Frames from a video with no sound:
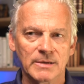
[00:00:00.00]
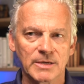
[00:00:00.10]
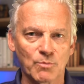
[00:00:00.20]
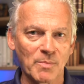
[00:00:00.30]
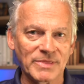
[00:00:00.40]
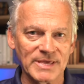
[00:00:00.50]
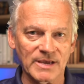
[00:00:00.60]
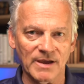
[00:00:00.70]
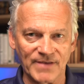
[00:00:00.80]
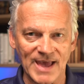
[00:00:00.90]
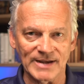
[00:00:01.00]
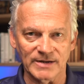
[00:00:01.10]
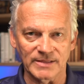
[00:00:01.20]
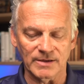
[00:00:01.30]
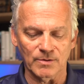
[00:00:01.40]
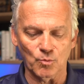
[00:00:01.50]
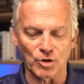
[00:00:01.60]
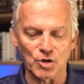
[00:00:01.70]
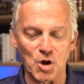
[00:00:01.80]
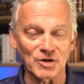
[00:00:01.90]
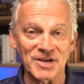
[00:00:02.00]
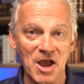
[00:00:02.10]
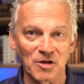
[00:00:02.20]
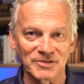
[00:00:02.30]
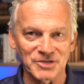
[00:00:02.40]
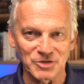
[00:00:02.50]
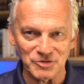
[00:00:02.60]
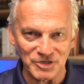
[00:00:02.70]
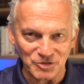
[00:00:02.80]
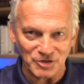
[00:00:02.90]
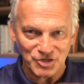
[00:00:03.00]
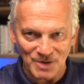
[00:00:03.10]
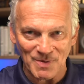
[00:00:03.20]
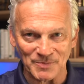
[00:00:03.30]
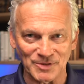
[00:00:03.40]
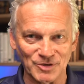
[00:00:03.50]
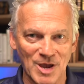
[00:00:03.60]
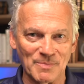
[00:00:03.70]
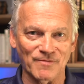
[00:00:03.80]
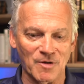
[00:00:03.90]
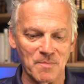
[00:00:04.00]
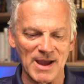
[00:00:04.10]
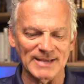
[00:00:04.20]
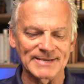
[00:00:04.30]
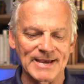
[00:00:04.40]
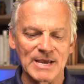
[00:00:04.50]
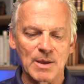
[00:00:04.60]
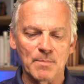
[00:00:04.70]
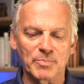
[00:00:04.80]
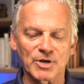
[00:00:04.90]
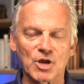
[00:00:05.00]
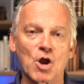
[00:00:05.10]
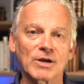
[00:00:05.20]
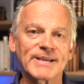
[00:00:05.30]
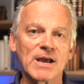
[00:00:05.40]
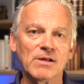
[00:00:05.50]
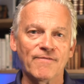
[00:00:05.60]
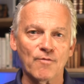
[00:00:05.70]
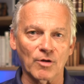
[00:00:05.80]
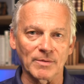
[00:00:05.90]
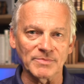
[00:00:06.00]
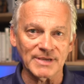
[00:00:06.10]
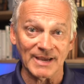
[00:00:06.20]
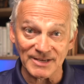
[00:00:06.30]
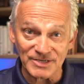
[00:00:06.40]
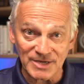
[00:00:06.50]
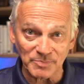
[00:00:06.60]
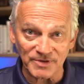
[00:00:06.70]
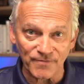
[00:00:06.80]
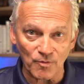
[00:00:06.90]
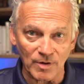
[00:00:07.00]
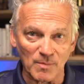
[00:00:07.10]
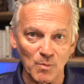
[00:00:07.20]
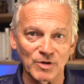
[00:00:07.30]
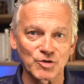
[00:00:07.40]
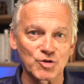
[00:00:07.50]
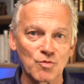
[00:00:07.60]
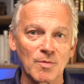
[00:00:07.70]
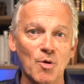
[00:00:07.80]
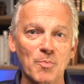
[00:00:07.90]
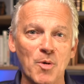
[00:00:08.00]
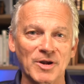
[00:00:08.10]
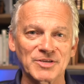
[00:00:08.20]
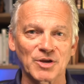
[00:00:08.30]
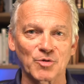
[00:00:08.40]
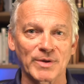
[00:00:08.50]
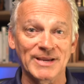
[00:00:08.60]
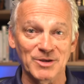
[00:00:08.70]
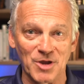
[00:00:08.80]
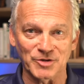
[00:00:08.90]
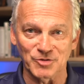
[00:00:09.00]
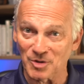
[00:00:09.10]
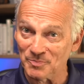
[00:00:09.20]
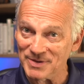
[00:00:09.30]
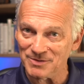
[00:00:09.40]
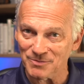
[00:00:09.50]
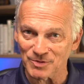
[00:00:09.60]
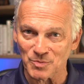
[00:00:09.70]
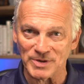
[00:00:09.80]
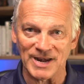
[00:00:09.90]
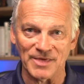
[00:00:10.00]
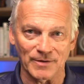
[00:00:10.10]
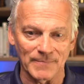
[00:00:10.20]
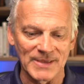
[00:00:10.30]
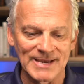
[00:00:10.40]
Now, when we think of Canada, the word cartel doesn't usually sort of jump up to the top of our minds. But a cartel forms in its simplest form when two or more parties agree not to compete with one another.